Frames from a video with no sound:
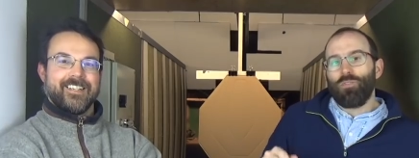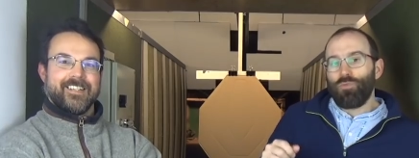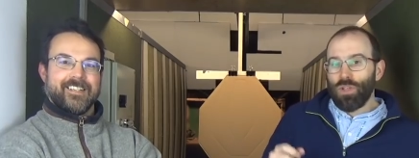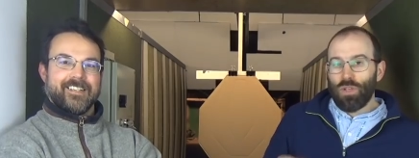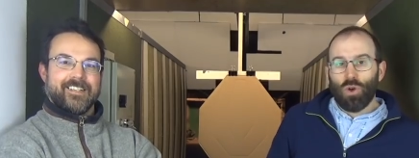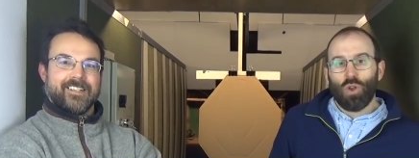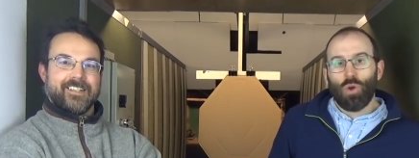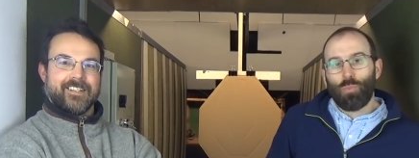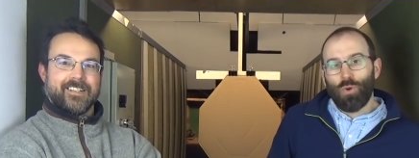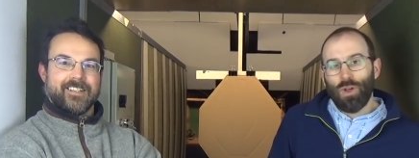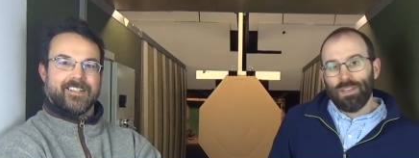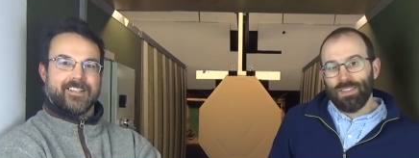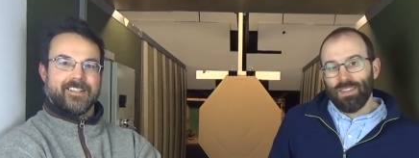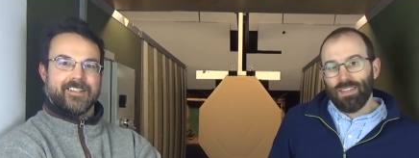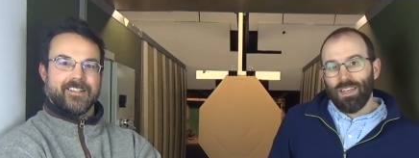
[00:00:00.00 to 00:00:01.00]
Speaker 1: recoil
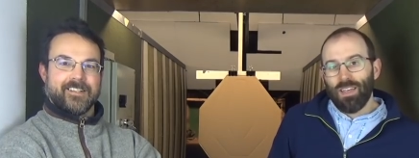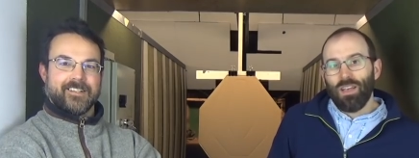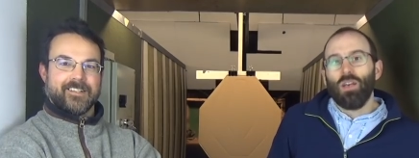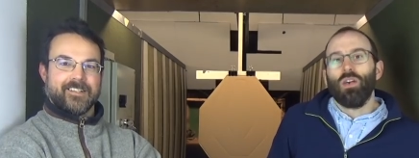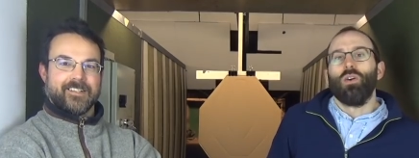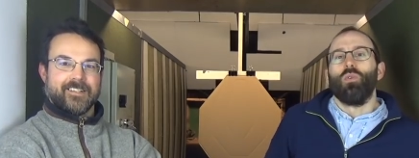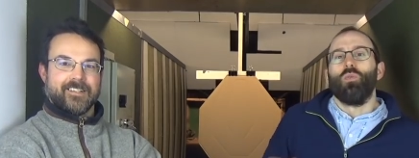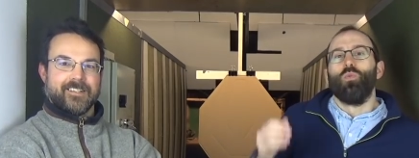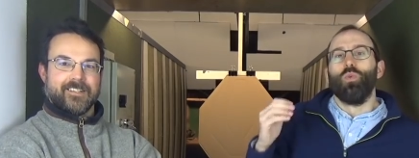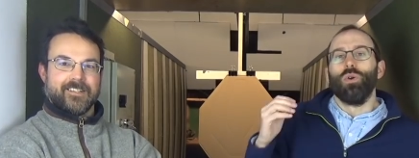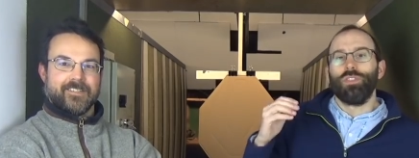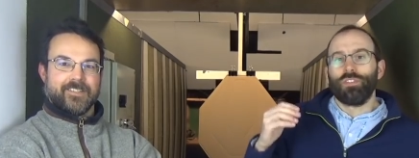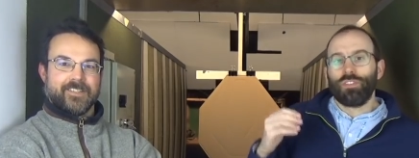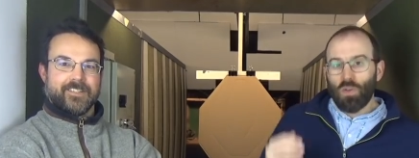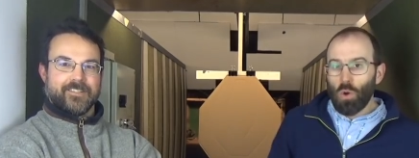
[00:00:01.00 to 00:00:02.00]
operated
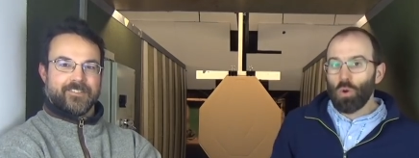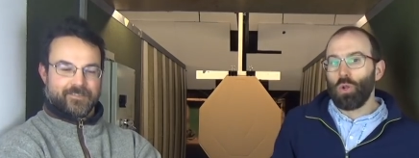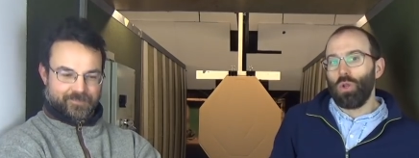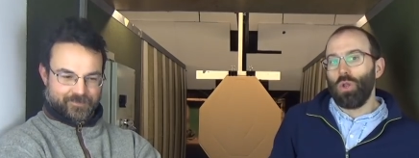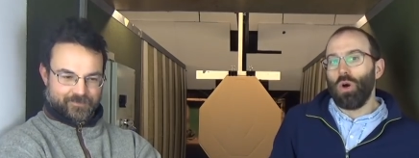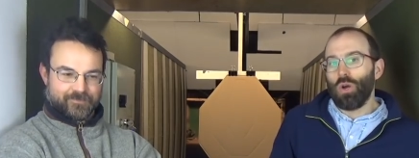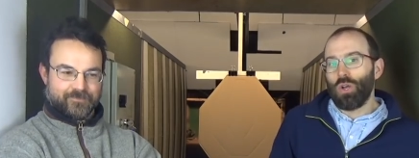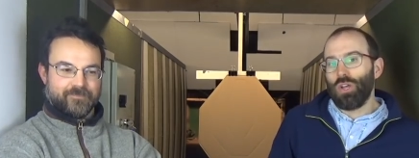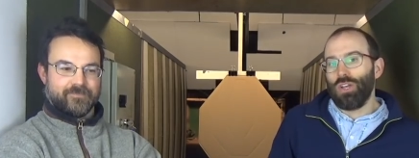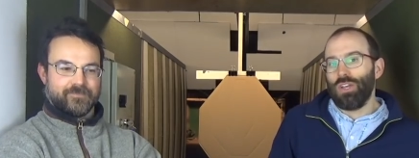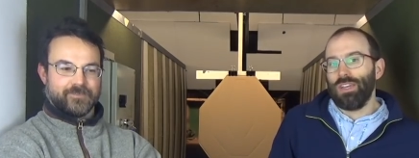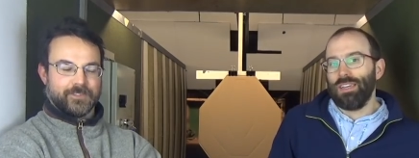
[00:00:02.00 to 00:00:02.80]
with a toggle lock.